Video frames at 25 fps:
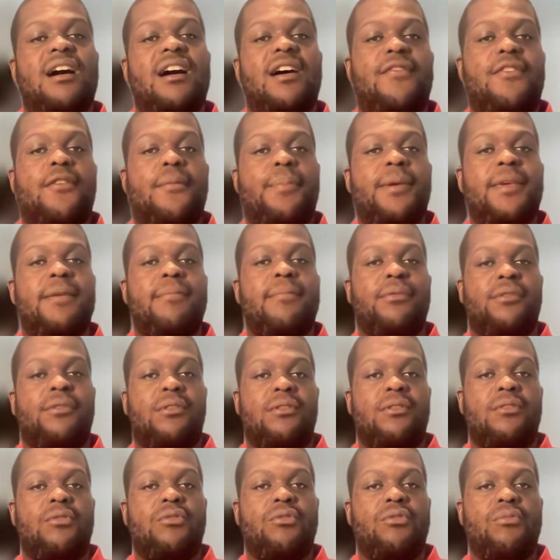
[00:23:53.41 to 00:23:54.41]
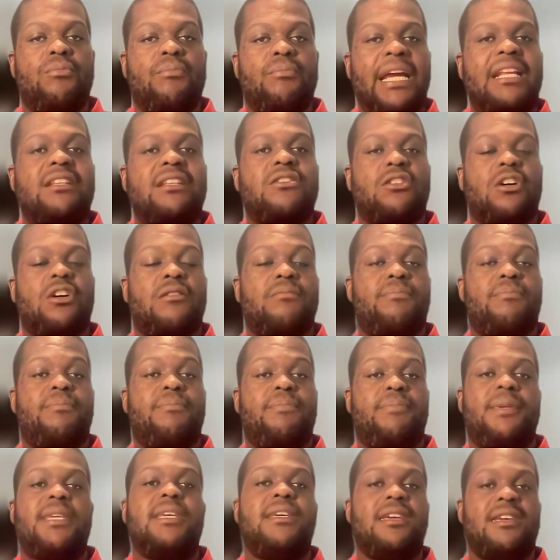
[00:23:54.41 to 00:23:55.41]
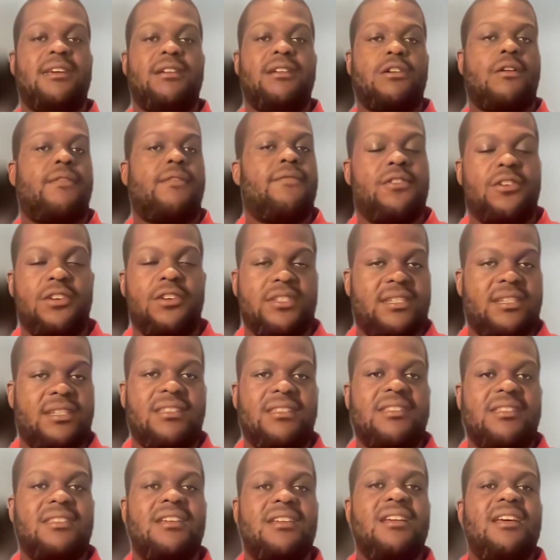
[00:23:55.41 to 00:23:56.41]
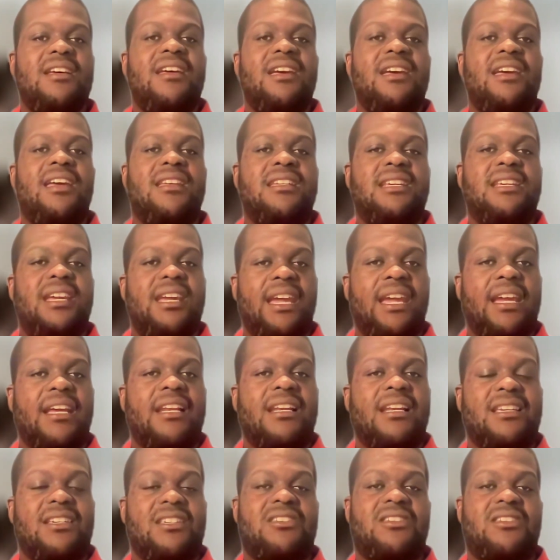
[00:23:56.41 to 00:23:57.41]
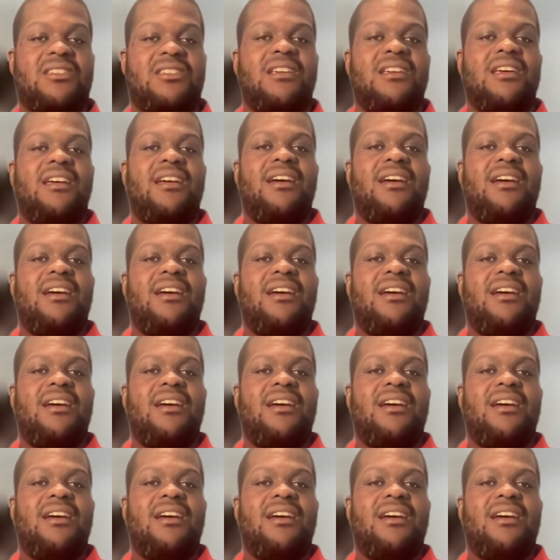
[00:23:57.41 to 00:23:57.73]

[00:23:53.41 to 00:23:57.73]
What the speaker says: for people who might not be conversant in English,